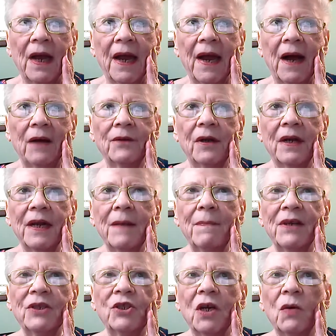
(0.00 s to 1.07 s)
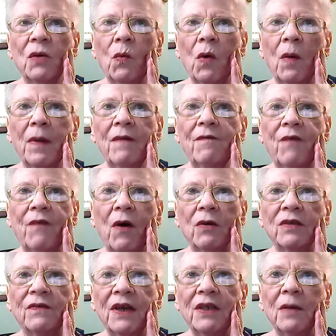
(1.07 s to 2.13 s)
Elderly Michigan woman
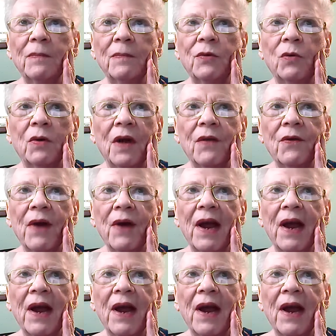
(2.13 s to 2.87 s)
falls victim to another